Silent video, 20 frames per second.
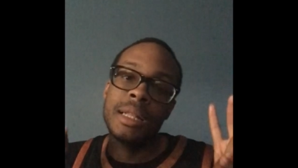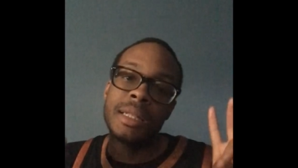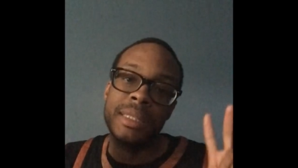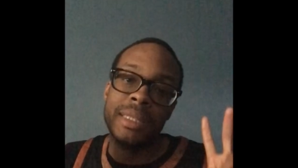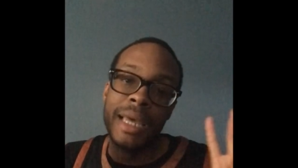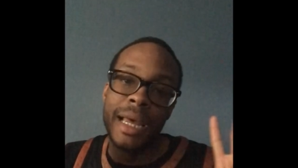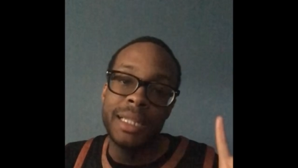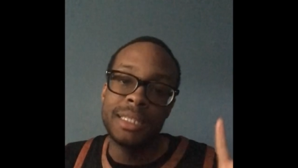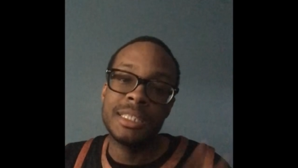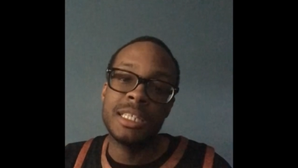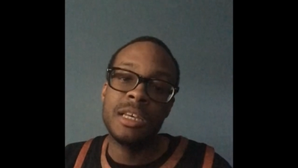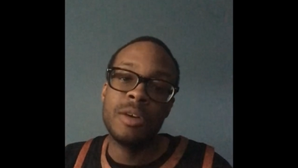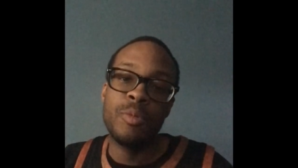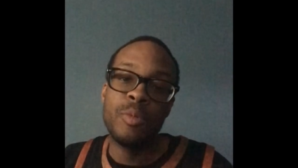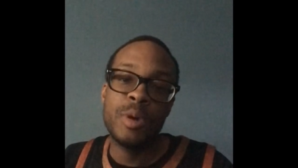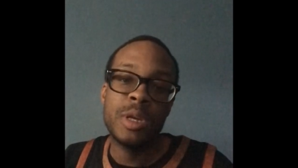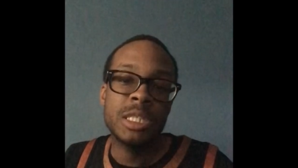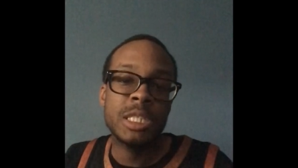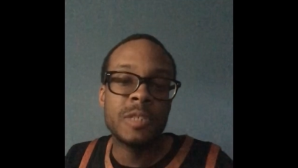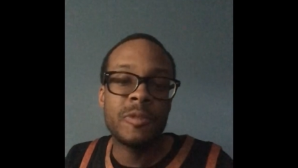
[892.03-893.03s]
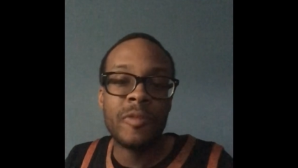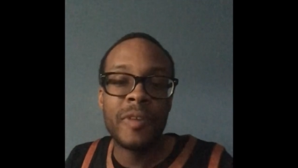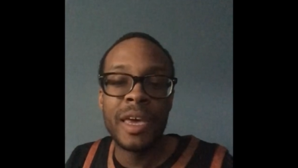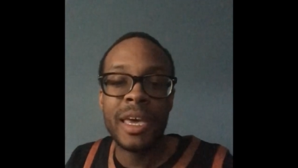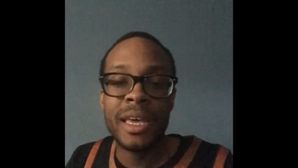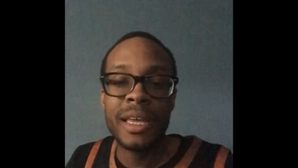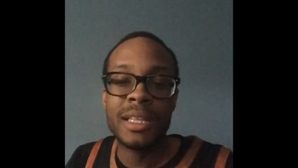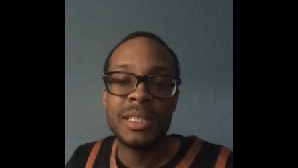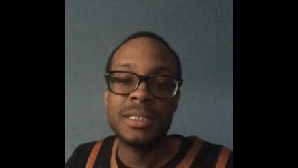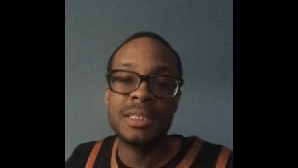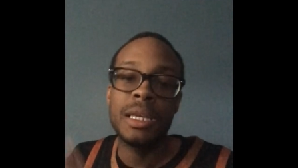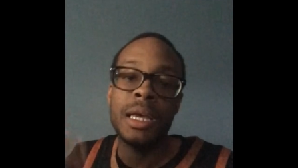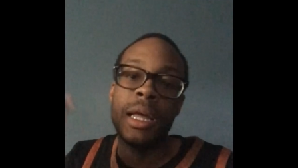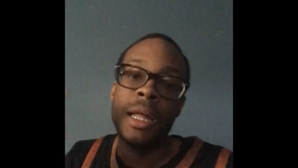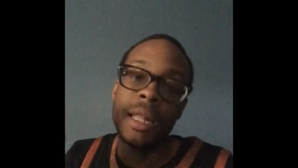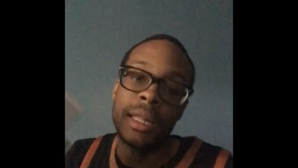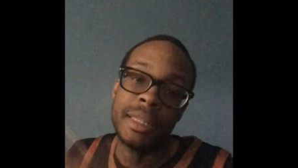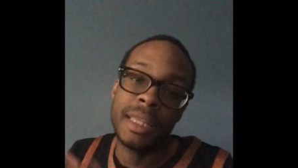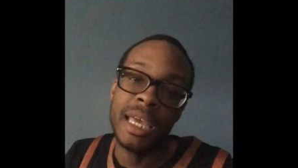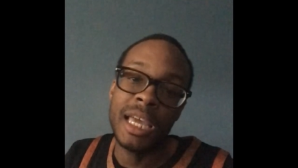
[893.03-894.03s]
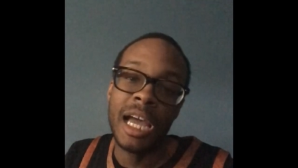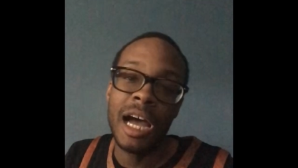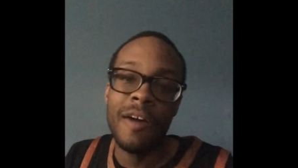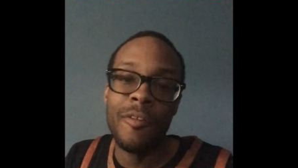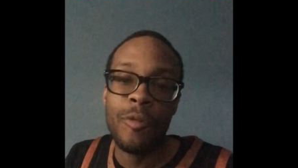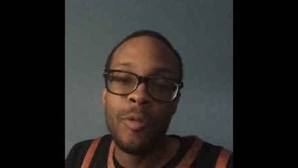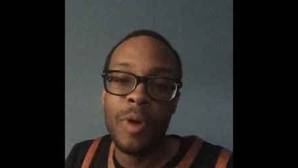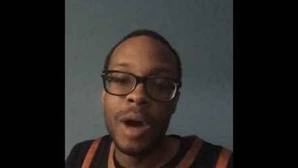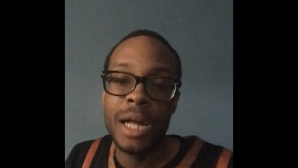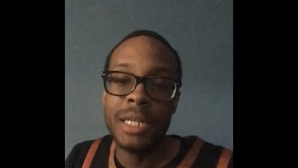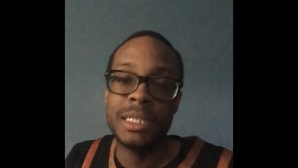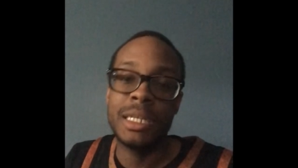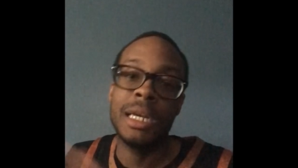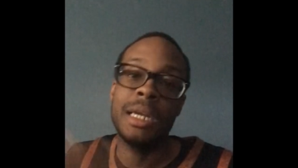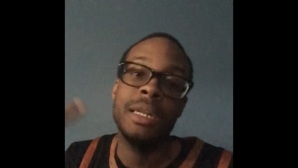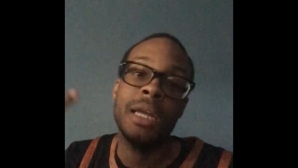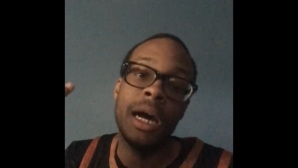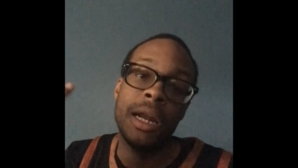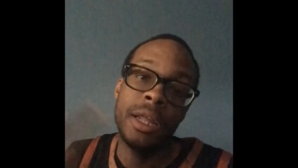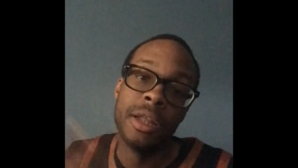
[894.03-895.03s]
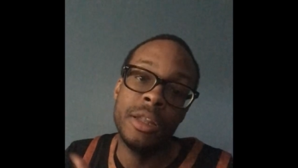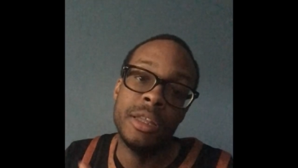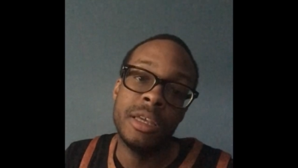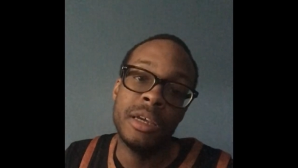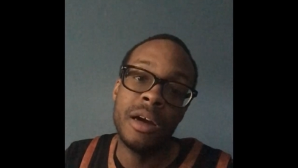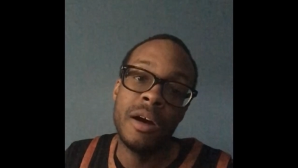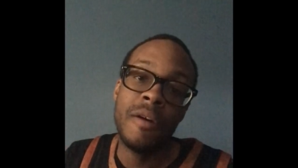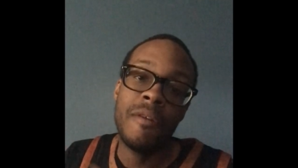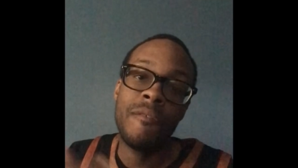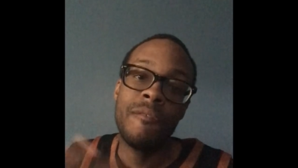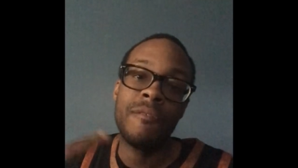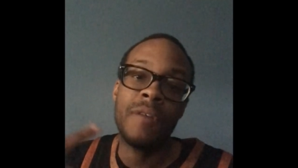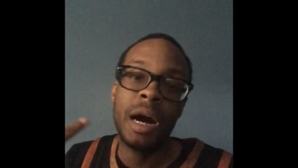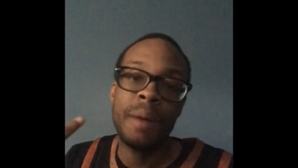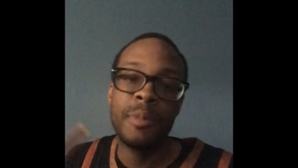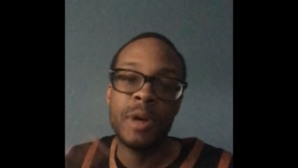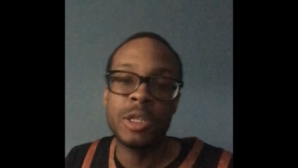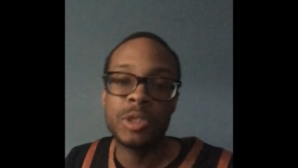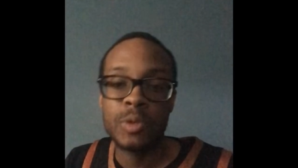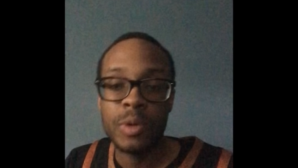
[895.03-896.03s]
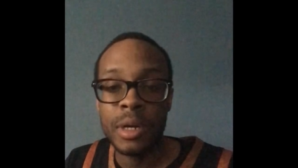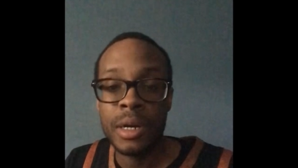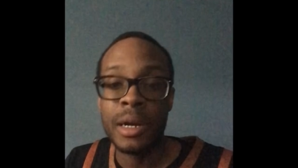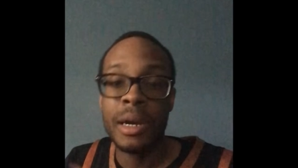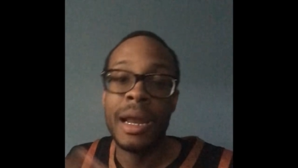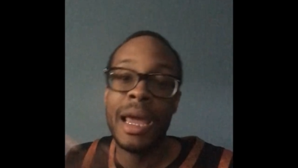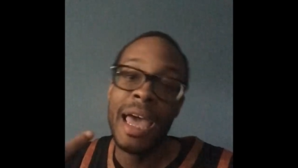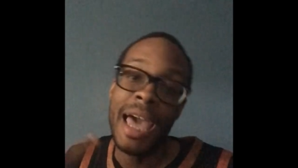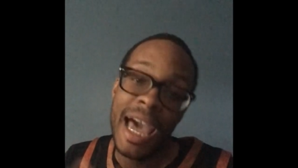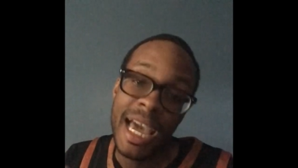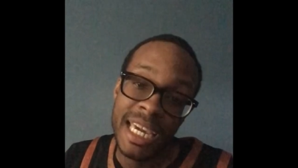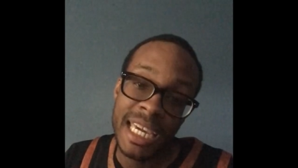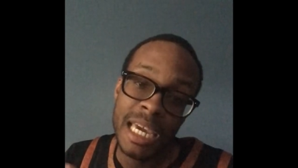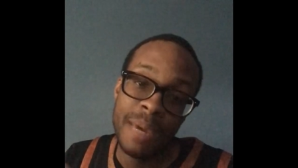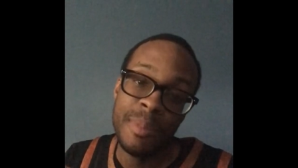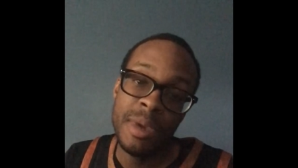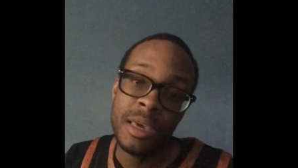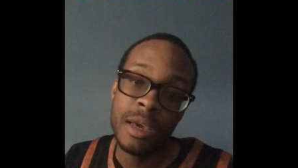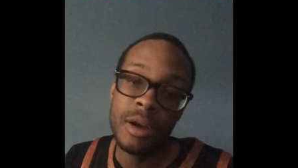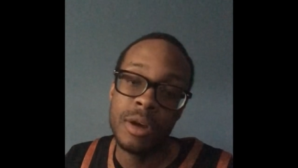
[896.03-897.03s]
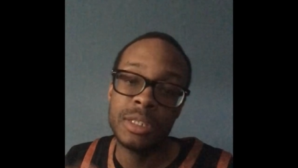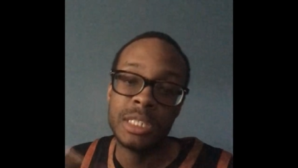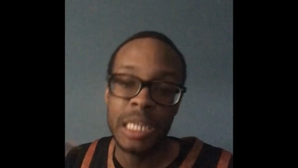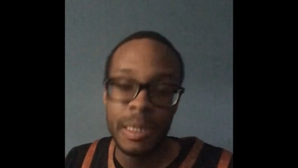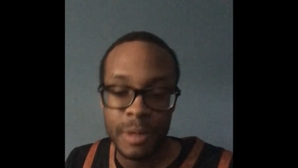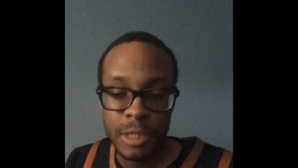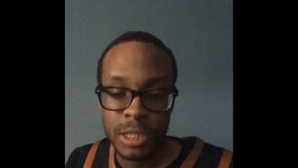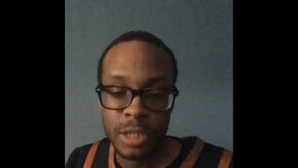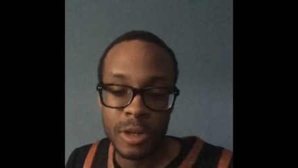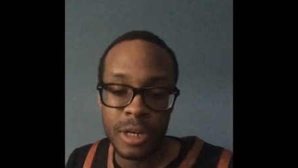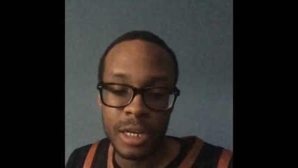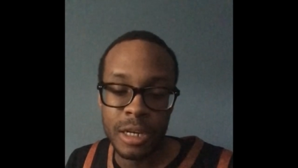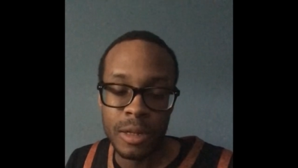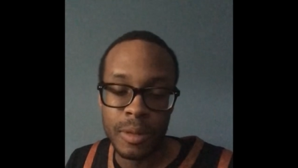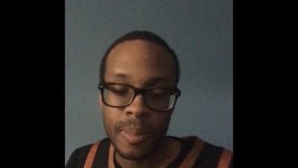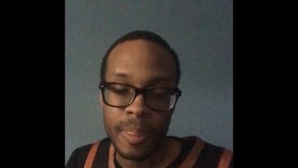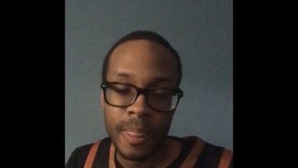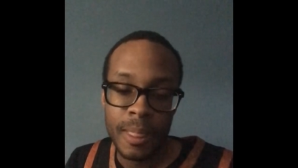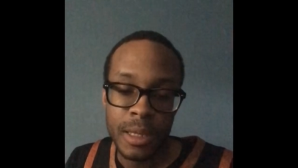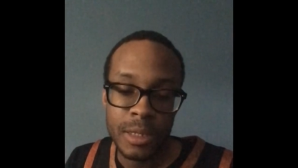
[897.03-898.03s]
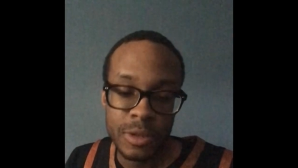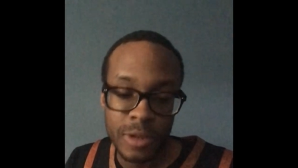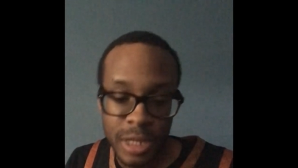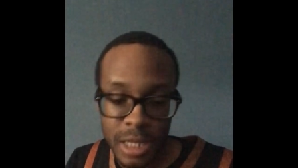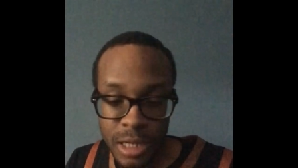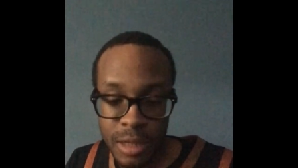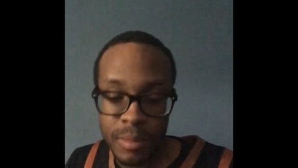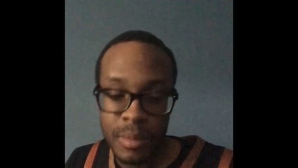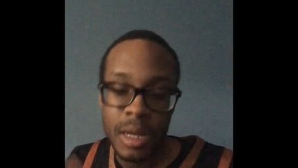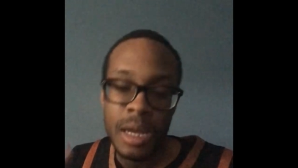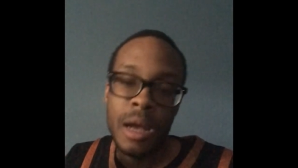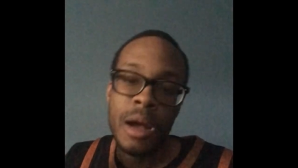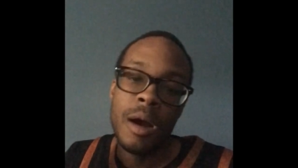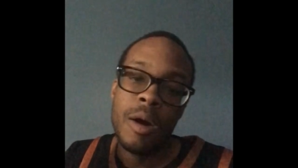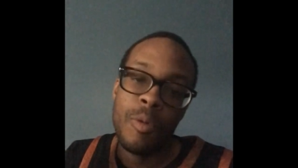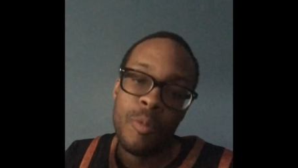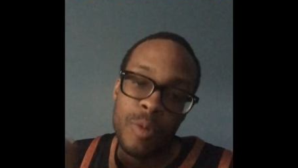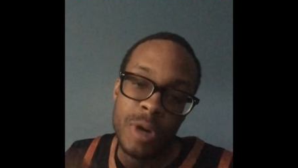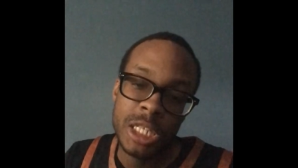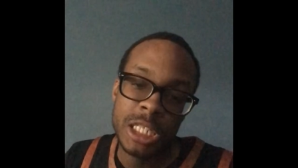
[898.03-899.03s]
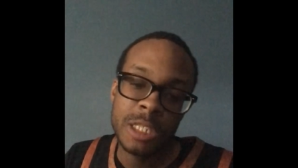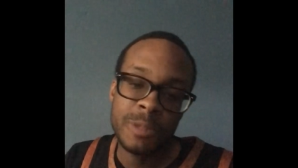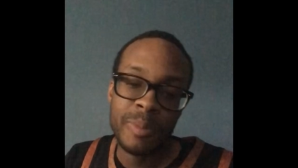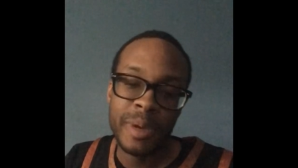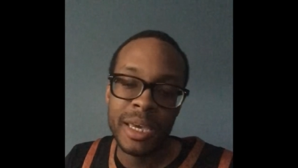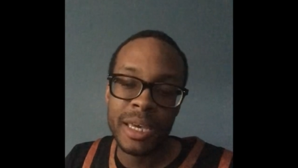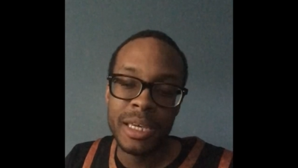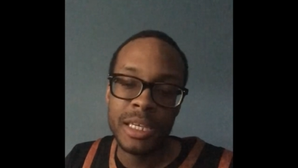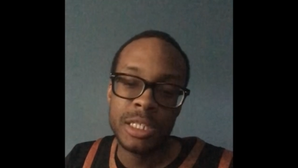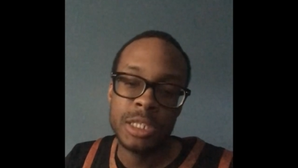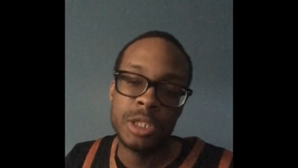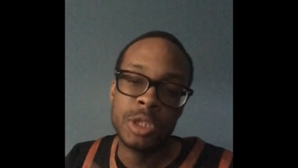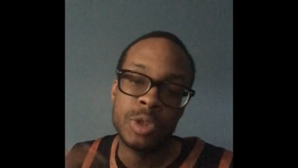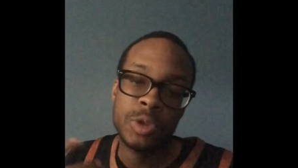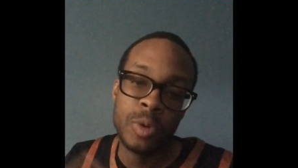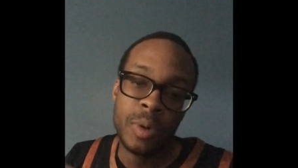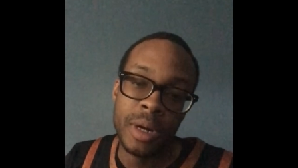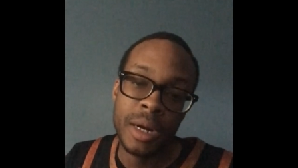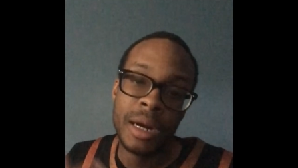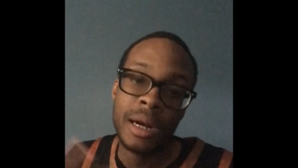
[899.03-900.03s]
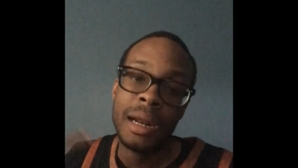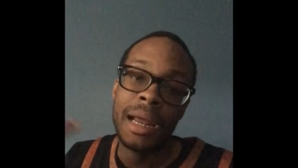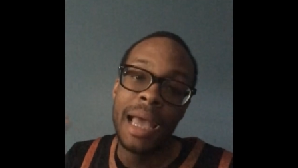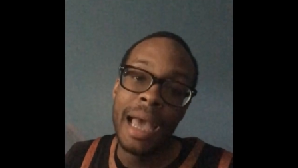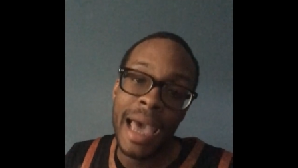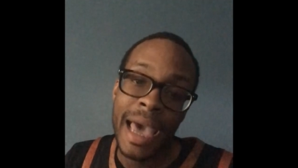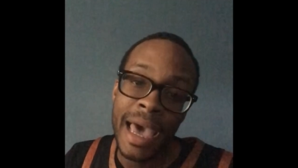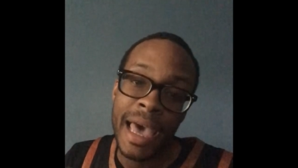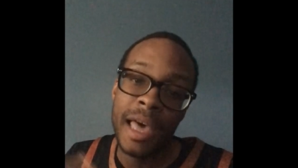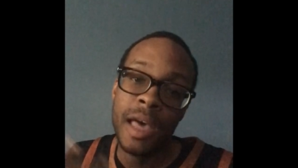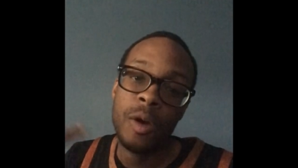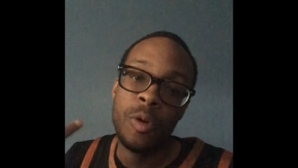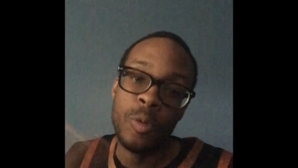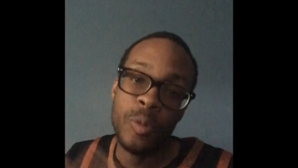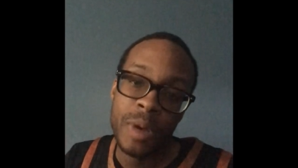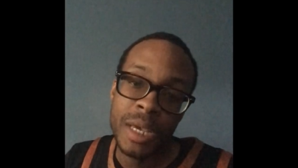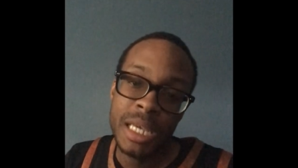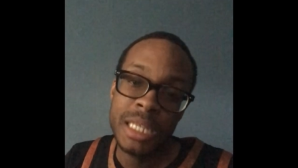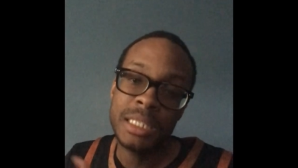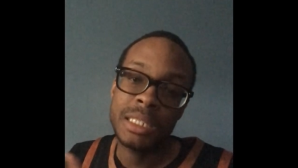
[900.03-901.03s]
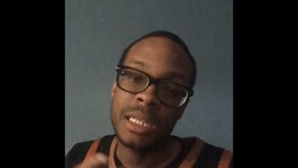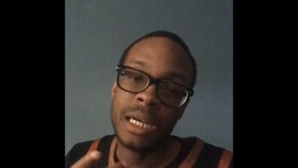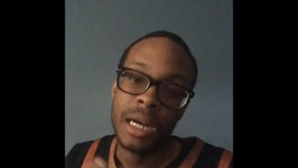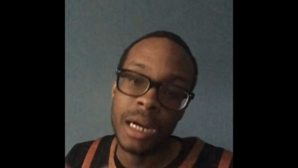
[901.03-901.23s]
that's it, Wiz fans. Thank y'all for watching. Y'all know the deal. Follow me on Twitter @KimMingo. Same Instagram. Wiz Page, Twitter, at Wiz